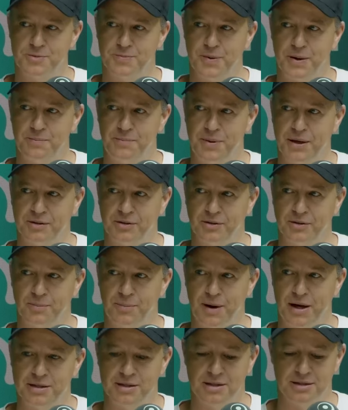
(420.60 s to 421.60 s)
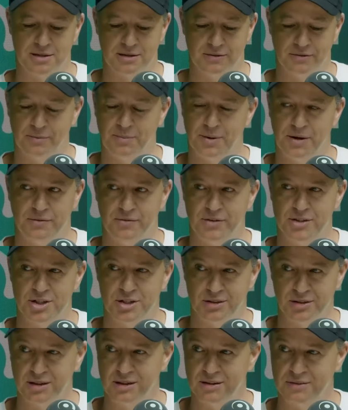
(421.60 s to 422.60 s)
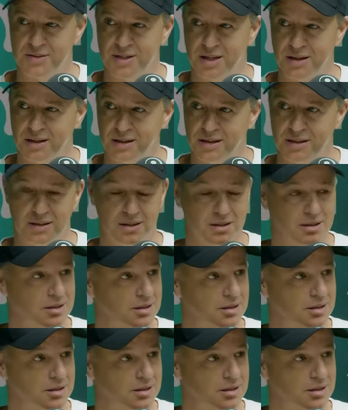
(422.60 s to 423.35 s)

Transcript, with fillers: guys being picked on the basis of a bit of vision that you've seen?